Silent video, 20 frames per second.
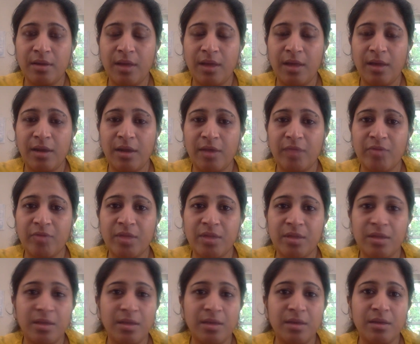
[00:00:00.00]
and I've
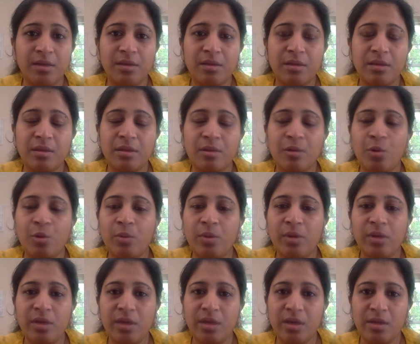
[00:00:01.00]
seen in so
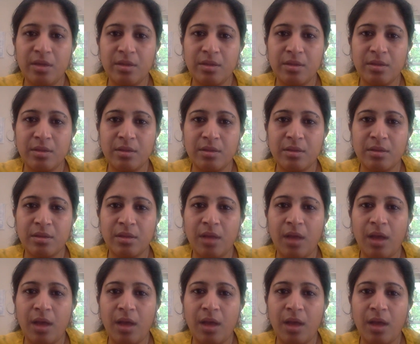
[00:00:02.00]
many cases